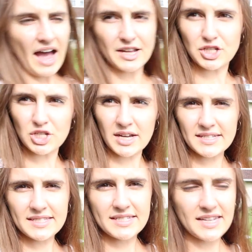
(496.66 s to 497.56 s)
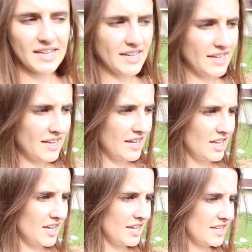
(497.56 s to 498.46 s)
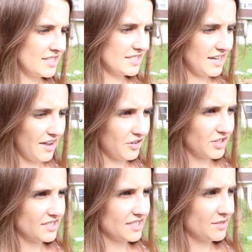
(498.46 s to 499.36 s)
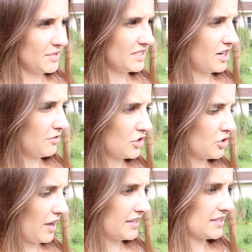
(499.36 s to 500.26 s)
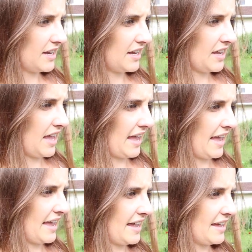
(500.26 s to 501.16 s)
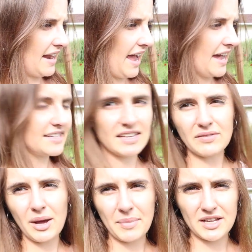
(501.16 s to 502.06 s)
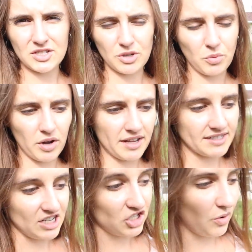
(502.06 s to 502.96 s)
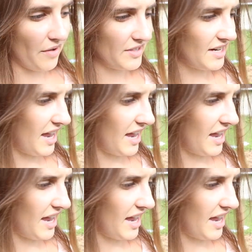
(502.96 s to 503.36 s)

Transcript: I just didn't have a good system this year for trellising and I had to give up at a certain point because I just don't have the